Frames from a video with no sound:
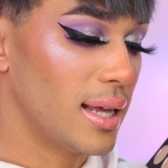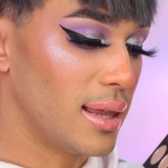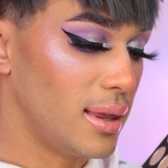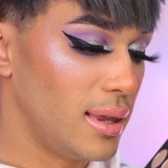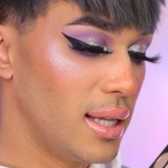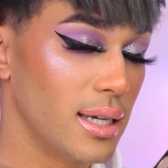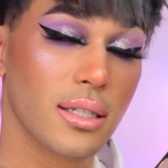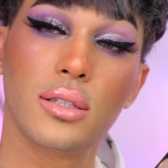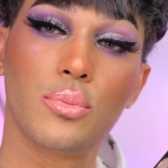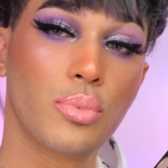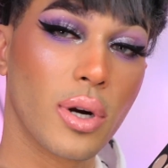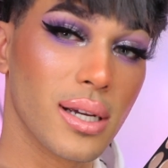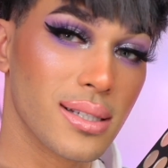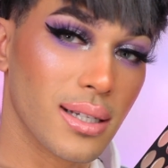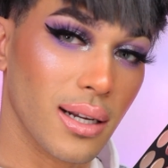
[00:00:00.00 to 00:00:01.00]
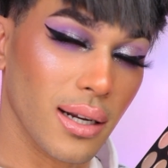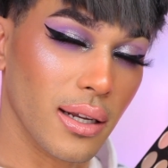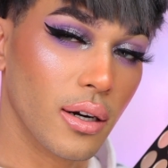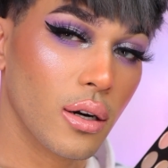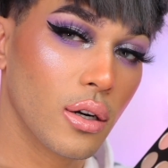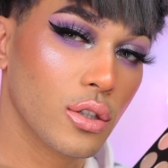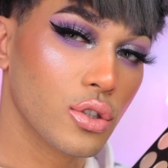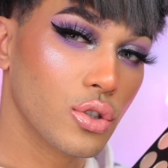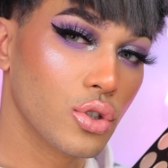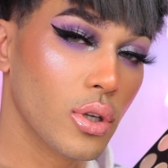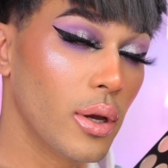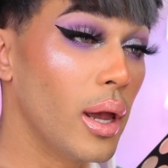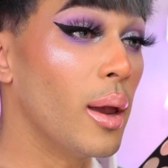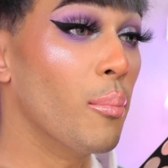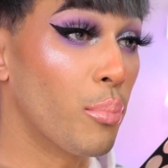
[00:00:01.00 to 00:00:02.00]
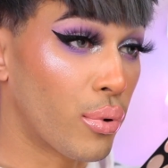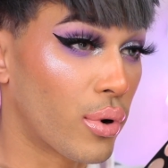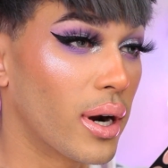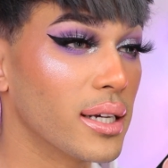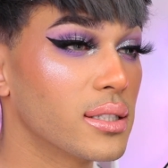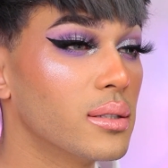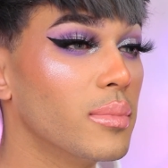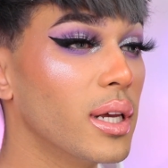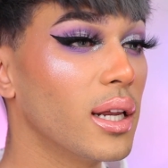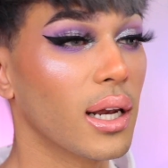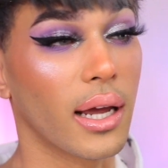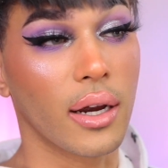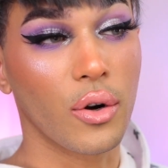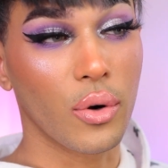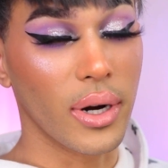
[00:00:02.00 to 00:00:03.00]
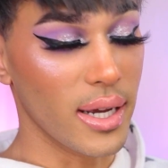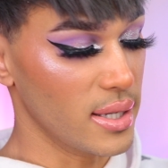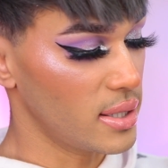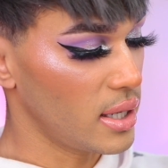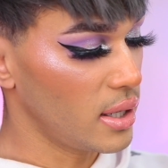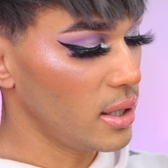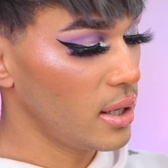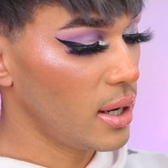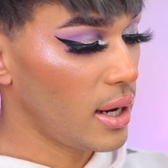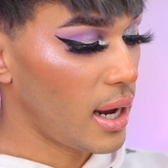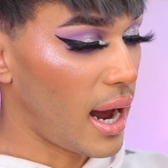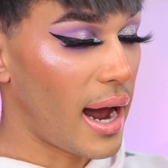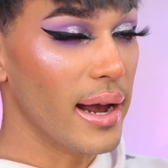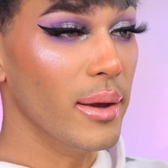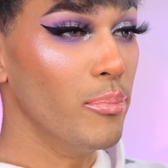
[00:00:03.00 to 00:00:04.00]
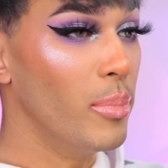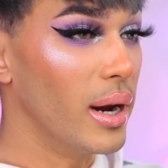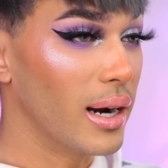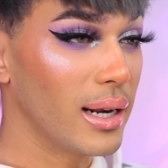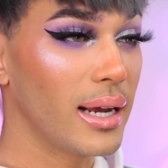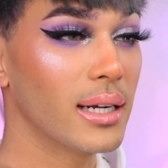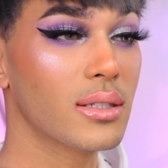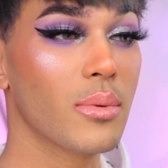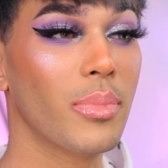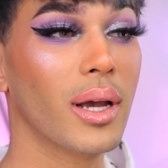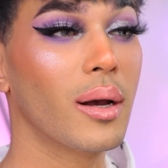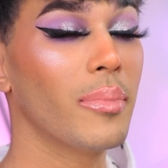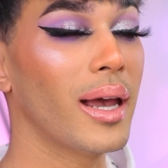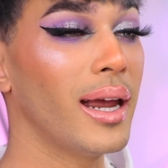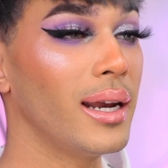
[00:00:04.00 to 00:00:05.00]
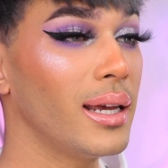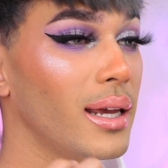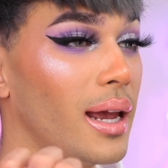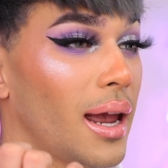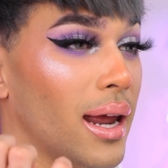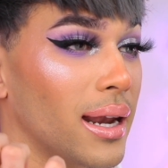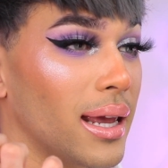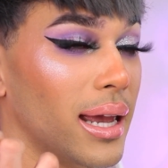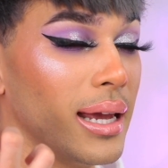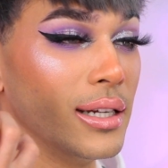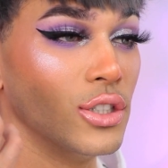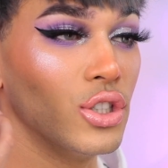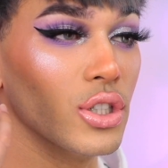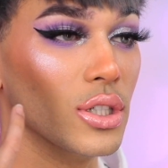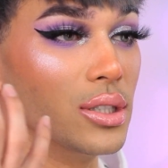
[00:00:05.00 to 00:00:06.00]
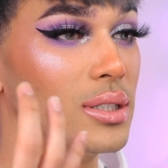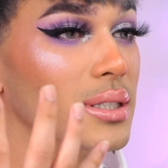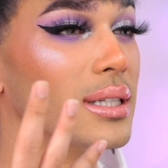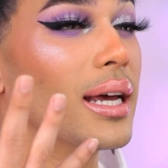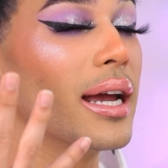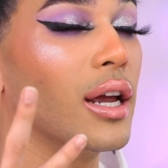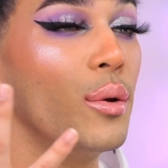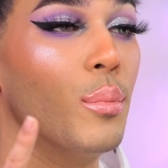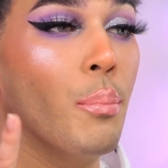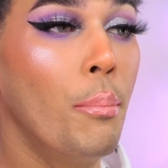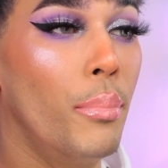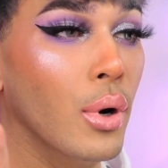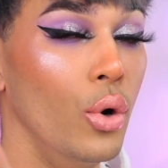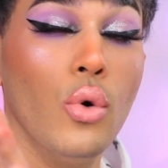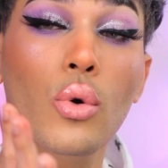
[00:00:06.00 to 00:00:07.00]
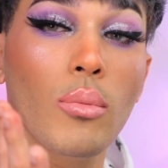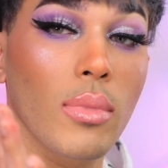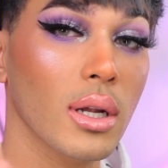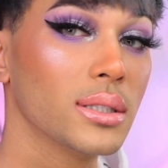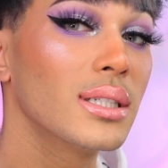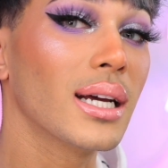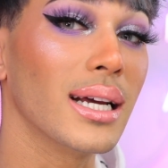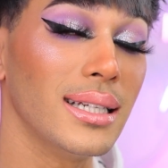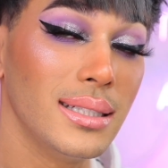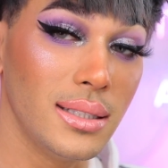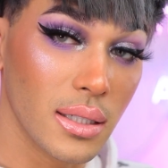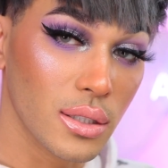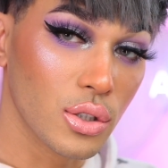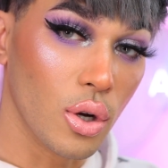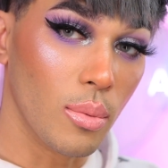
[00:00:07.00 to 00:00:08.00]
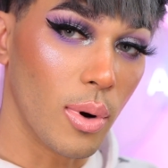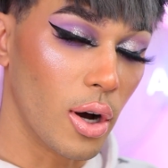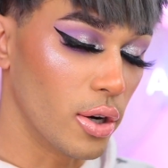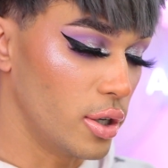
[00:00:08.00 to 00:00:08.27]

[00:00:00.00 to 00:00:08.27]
This pressed glitter impressed me like crazy. I barely had to pick up any, and it just like boom, looks like a disco ball in